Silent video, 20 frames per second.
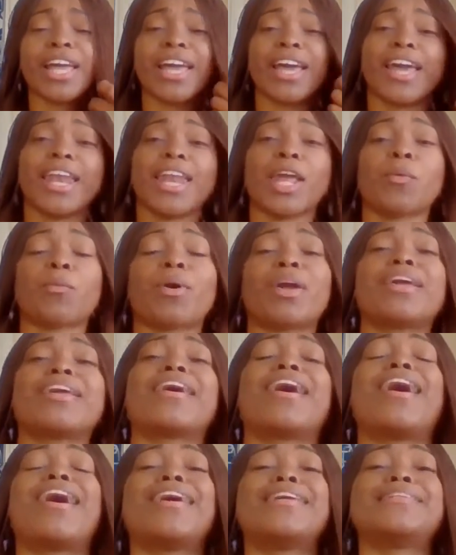Anyway,
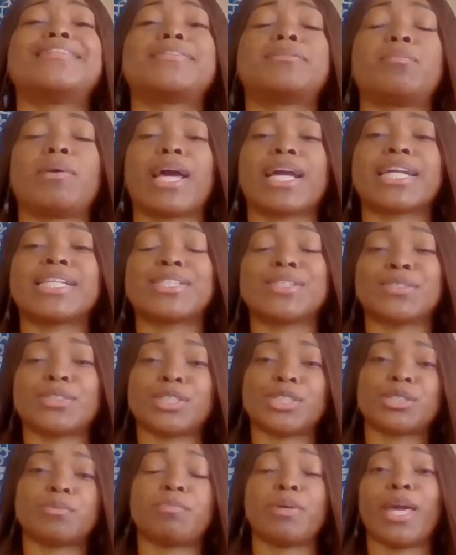guys, back to
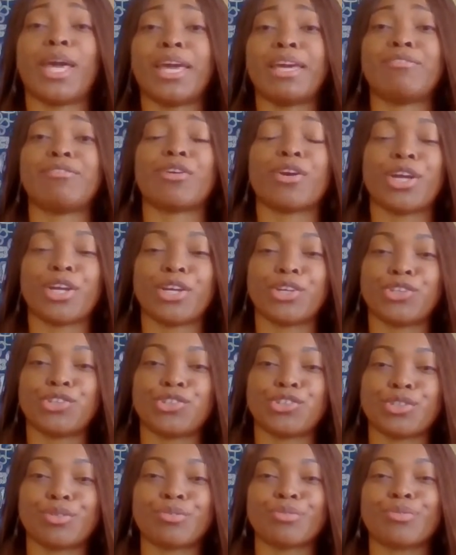this behavior
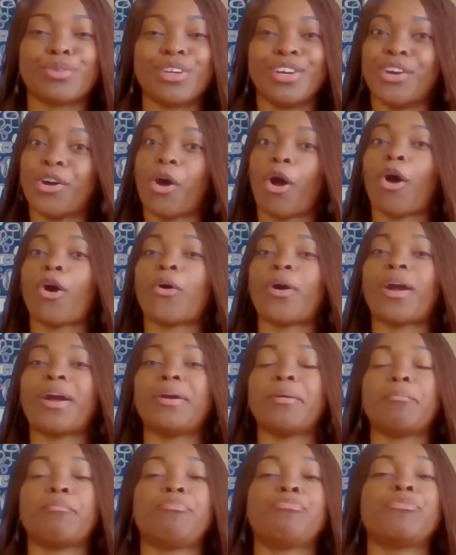issue. All
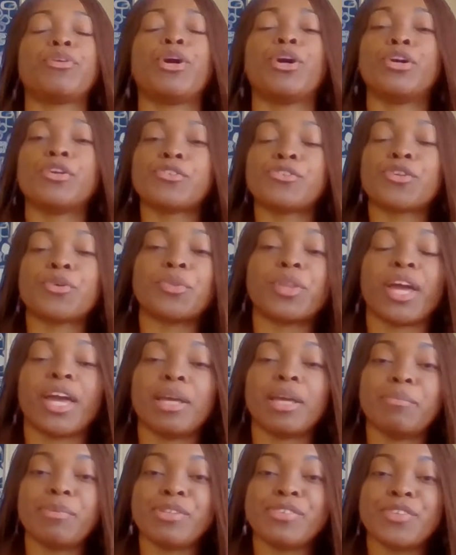right, so the
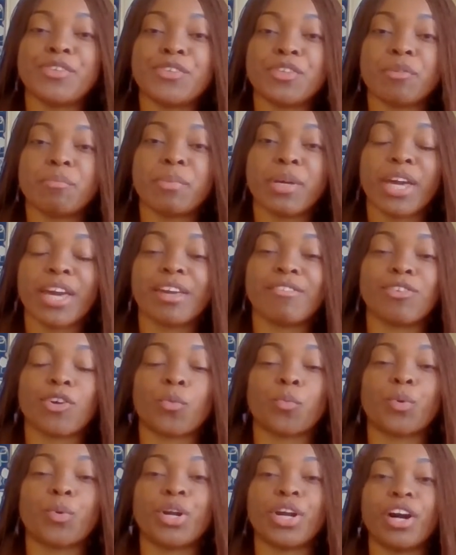ABCs of
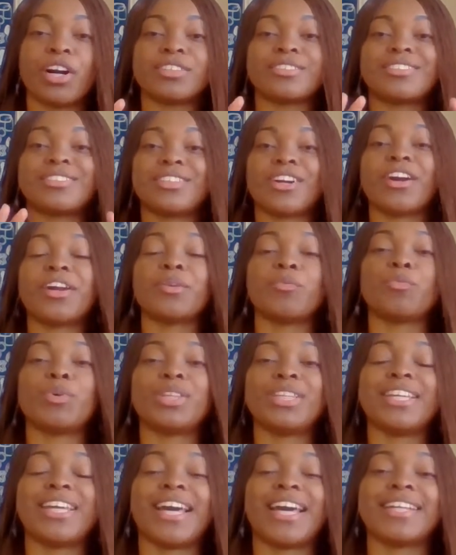behavior, we are starting
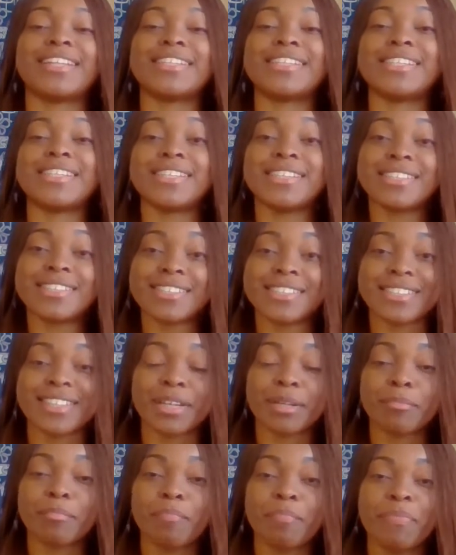with the
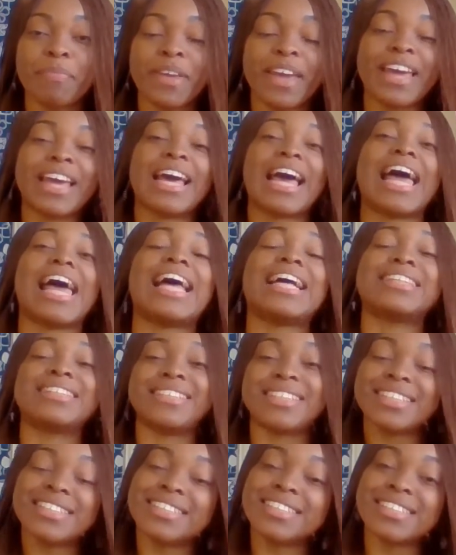antecedent.
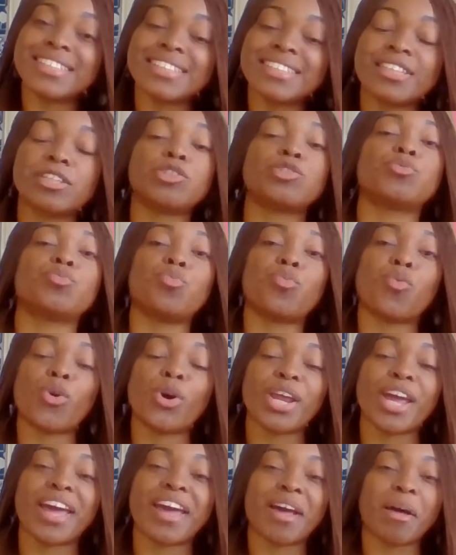Antecedent is
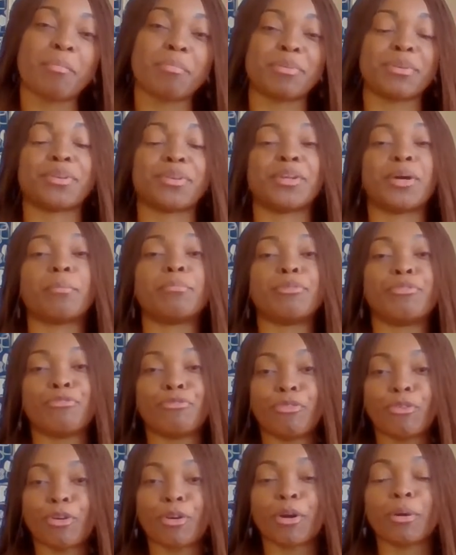what happened
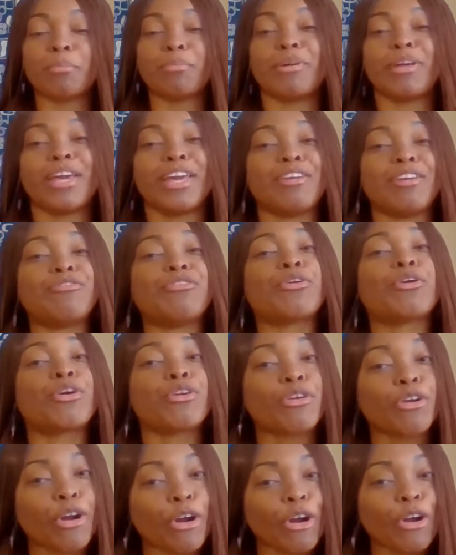before a behavior
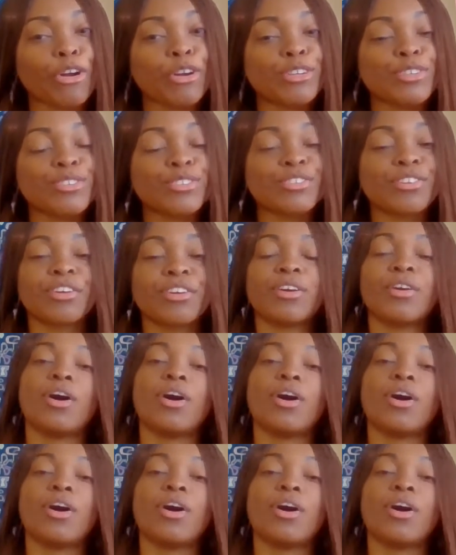occurs.